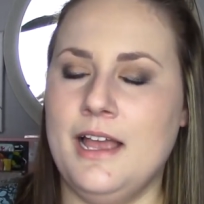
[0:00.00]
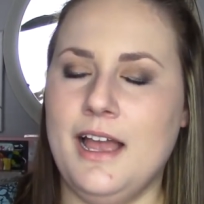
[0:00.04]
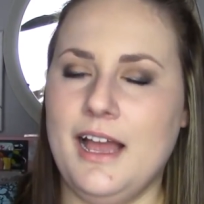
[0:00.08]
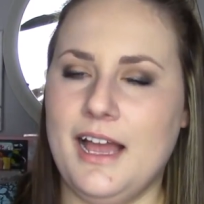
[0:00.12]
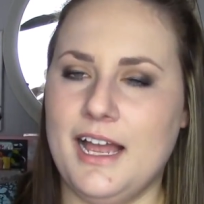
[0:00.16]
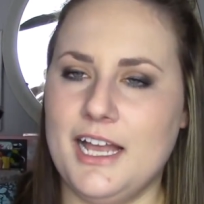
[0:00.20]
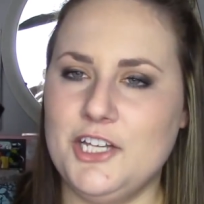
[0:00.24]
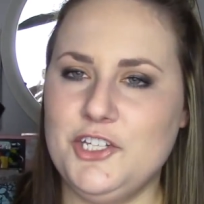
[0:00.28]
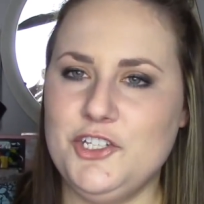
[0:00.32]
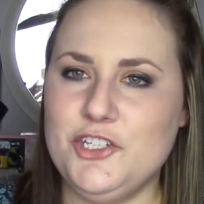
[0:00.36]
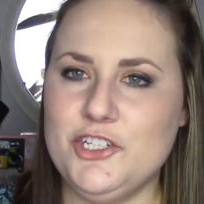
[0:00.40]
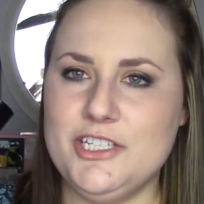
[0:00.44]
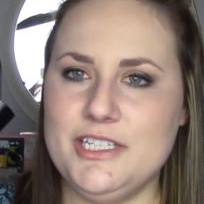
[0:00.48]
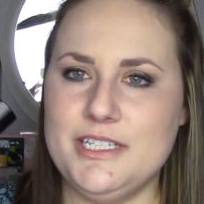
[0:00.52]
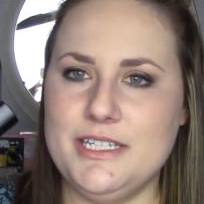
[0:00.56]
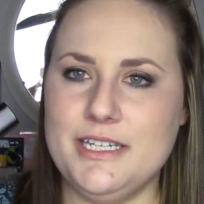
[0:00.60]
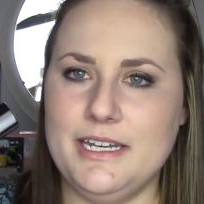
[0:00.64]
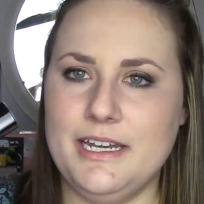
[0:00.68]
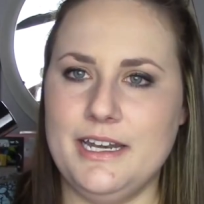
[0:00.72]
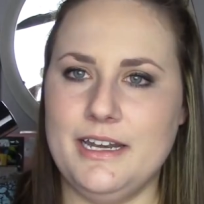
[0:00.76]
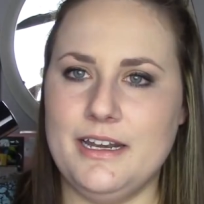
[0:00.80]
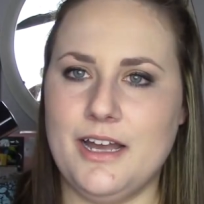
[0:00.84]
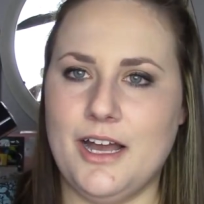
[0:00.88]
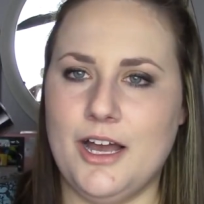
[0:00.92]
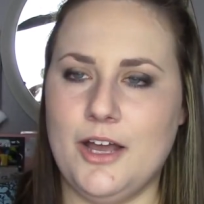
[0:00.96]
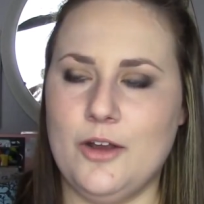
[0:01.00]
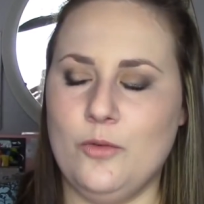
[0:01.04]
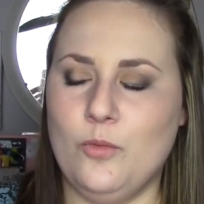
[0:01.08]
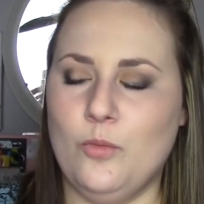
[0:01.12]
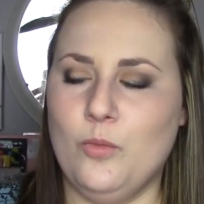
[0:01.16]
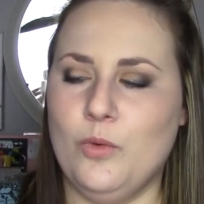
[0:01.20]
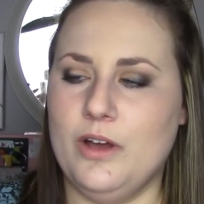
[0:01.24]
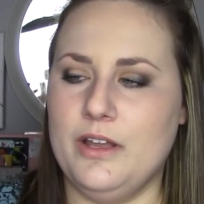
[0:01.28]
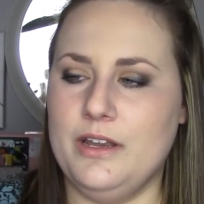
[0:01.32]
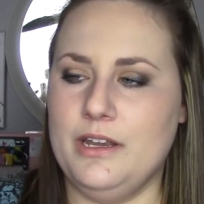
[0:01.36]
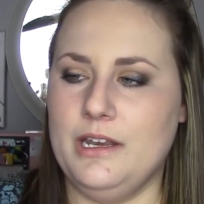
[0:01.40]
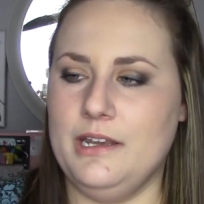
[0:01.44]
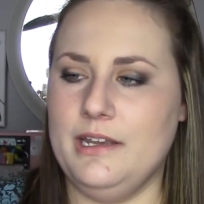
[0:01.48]
I just did it on
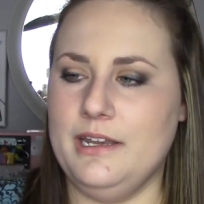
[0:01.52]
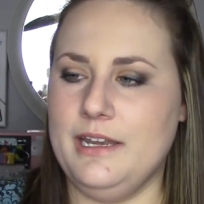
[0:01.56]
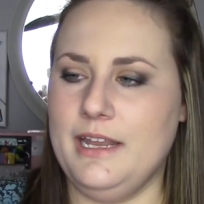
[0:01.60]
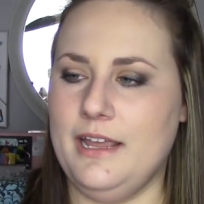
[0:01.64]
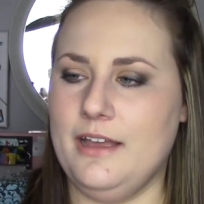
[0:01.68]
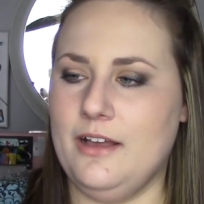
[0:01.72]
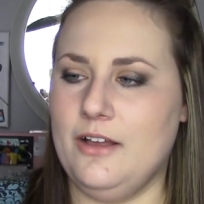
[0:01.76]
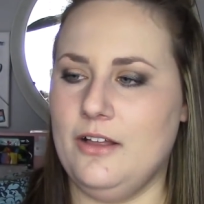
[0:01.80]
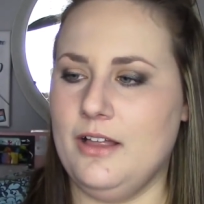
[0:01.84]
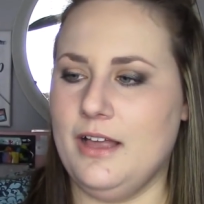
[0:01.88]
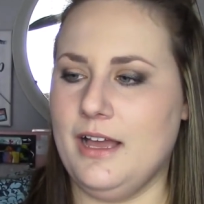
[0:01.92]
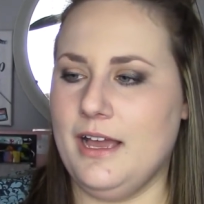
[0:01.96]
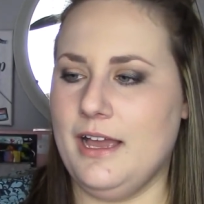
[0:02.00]
one nail.